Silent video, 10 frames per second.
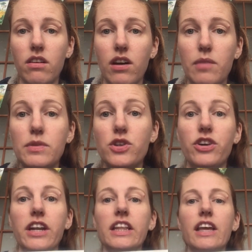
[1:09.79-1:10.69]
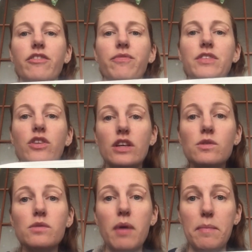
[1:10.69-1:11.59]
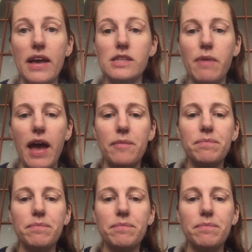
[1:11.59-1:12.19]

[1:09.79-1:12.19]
on maternity leave. So this is my base pay.